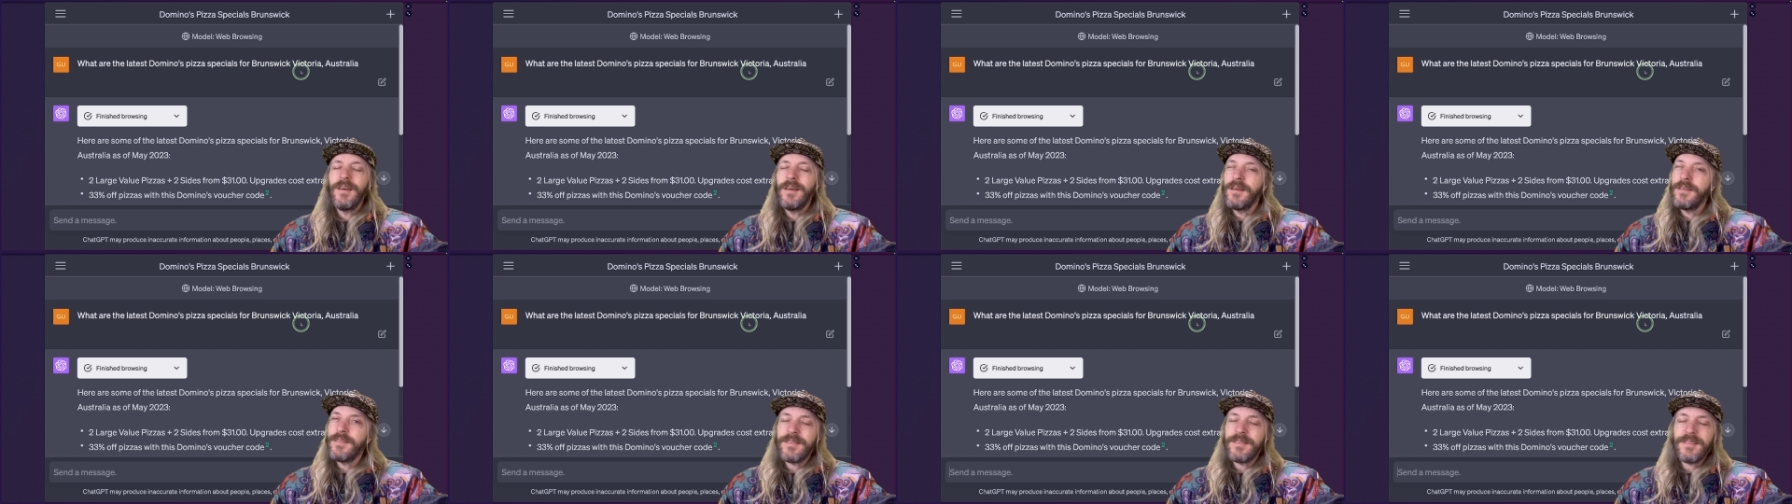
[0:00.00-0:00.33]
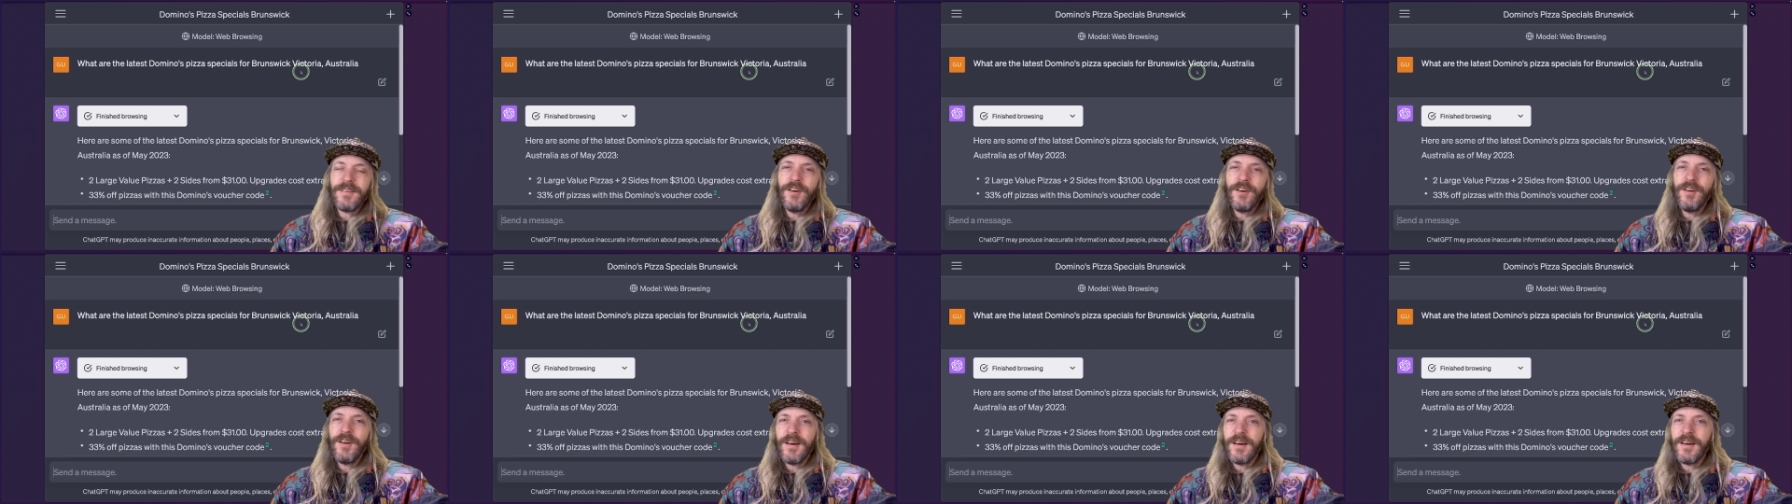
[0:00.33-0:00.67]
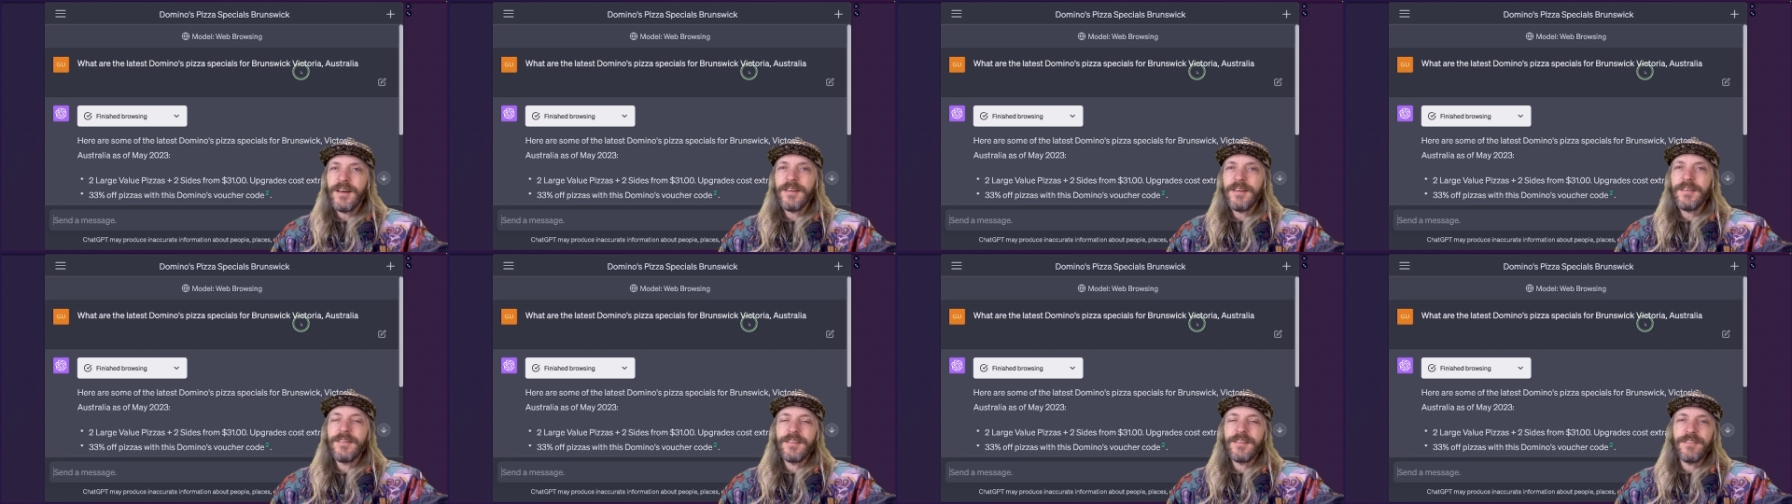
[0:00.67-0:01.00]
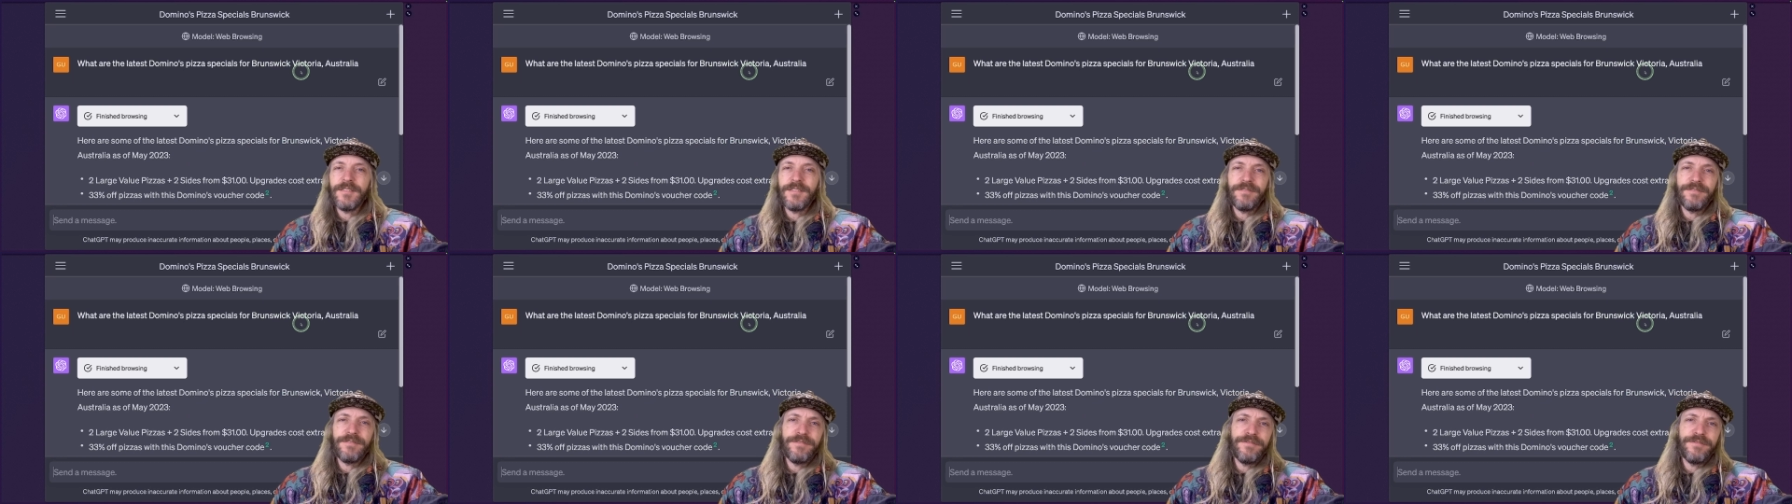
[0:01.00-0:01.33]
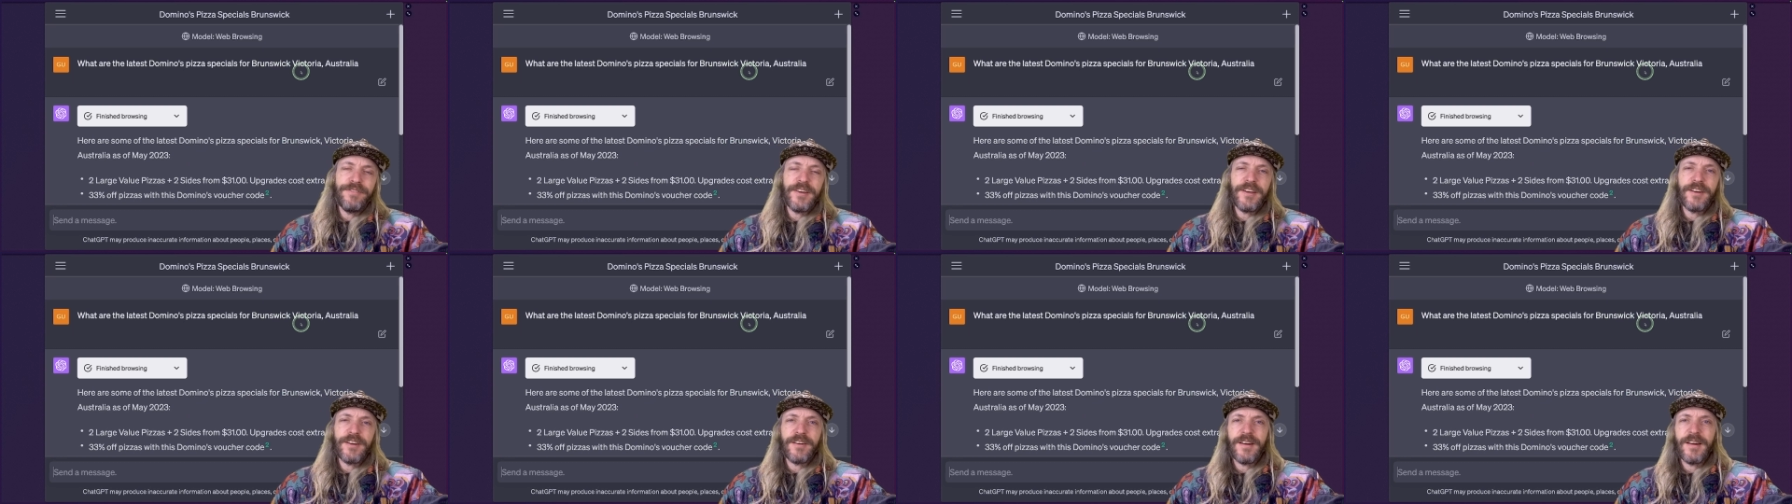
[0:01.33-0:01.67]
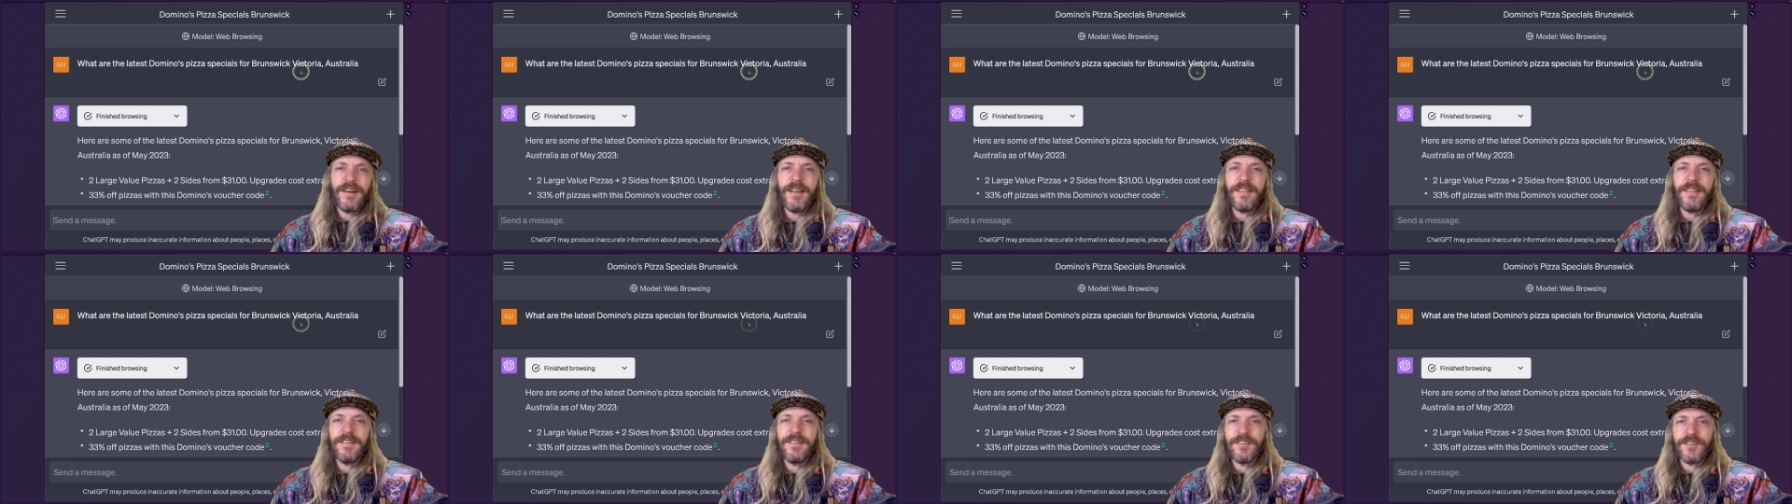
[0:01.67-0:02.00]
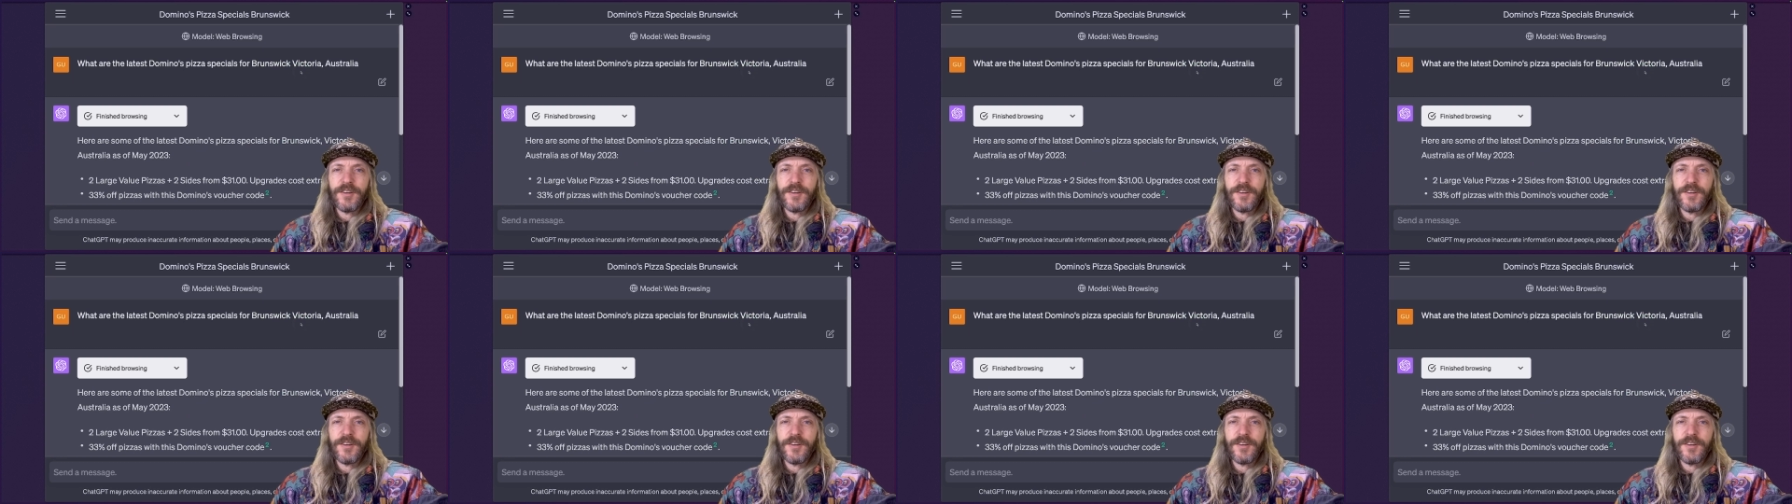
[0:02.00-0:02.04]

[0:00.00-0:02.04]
It's so hard to figure out the